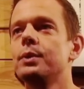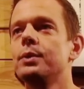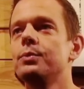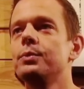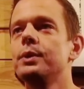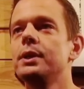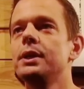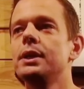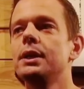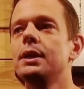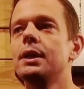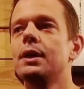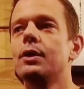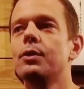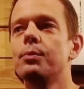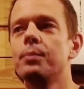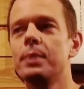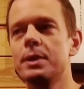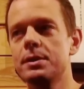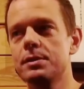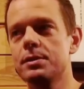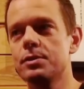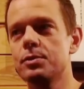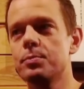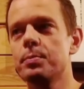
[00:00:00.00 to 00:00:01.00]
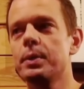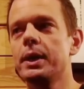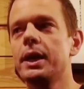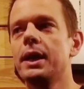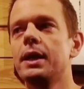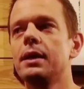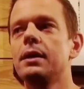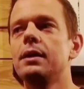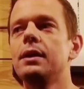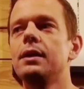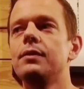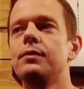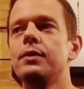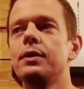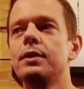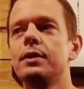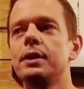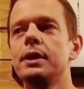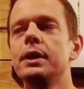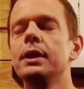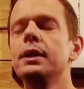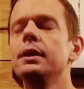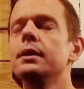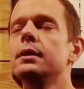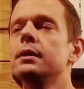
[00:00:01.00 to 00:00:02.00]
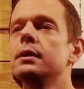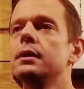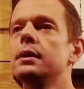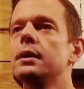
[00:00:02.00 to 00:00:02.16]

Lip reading: when we did our business plan and everything,